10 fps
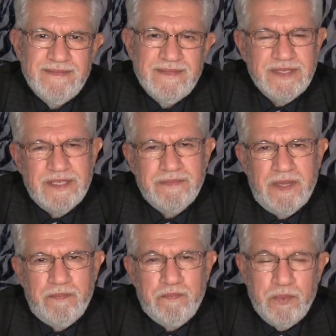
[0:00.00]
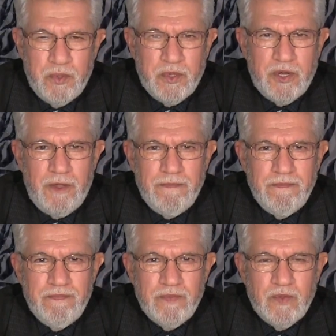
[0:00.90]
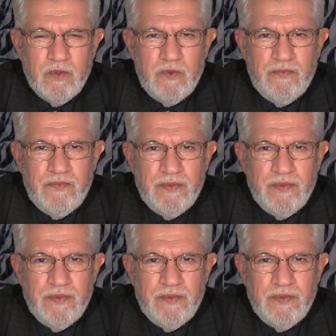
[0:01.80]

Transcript: This is my program of